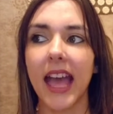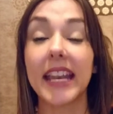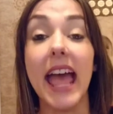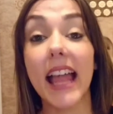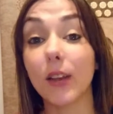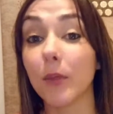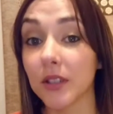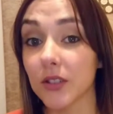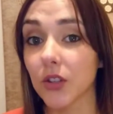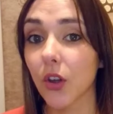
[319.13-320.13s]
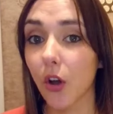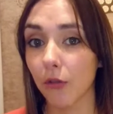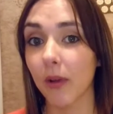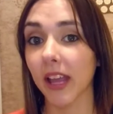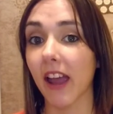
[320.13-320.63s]
an element
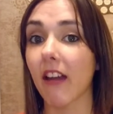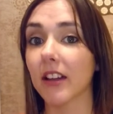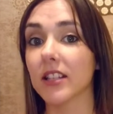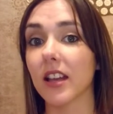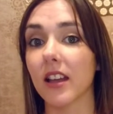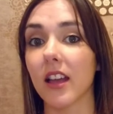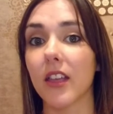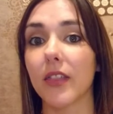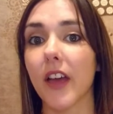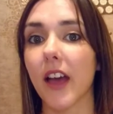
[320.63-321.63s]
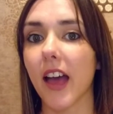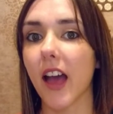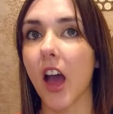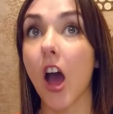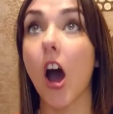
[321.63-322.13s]
of my character
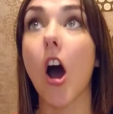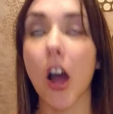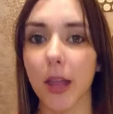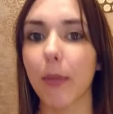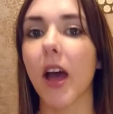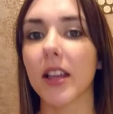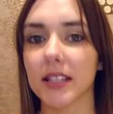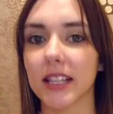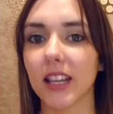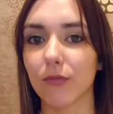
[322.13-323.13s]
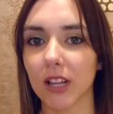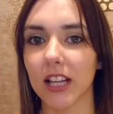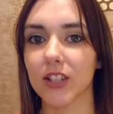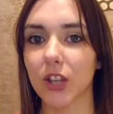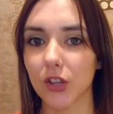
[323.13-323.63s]
that I personally can
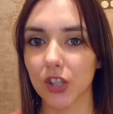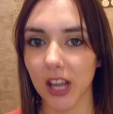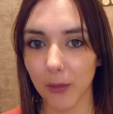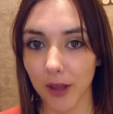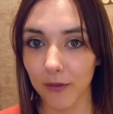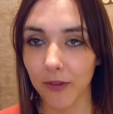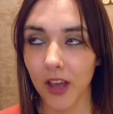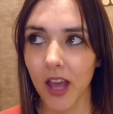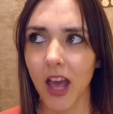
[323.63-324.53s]
really associate with,